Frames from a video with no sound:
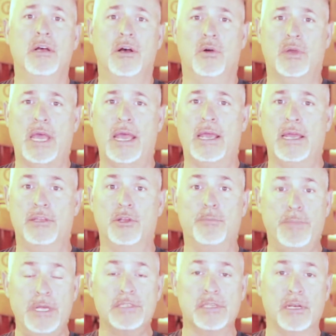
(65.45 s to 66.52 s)
Okay, and they're
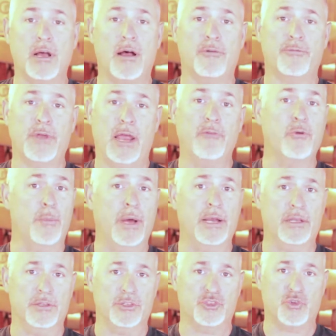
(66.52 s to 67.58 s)
pissing off
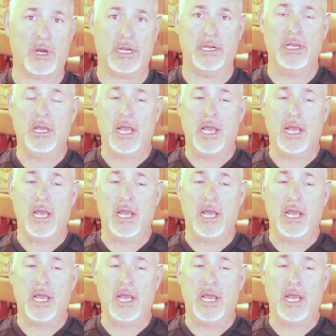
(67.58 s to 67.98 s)
everybody on the train.